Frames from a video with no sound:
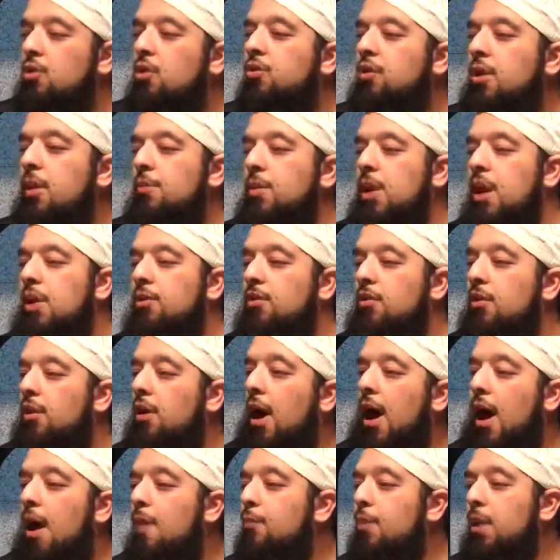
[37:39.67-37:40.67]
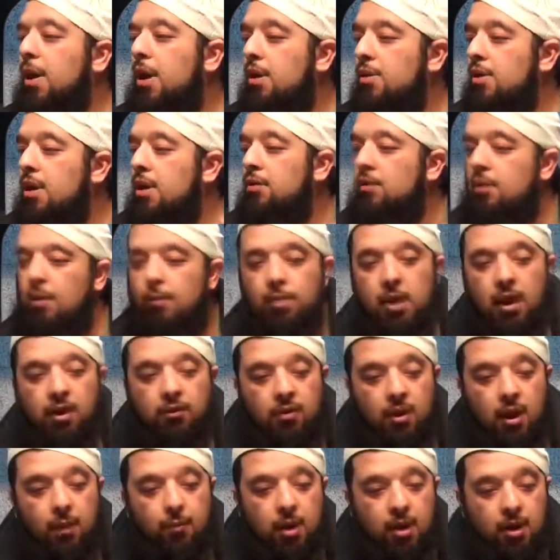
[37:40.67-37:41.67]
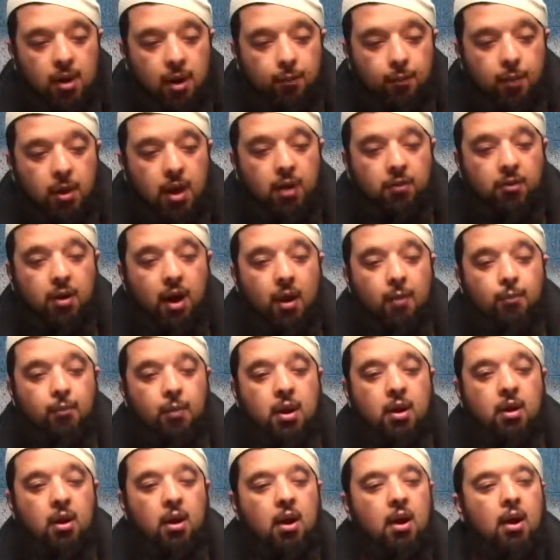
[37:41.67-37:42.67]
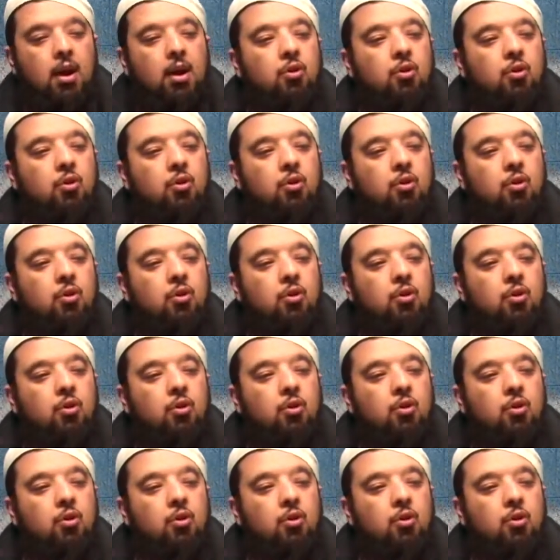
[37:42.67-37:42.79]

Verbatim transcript: So some days they're happy and then some days they may not be as happy.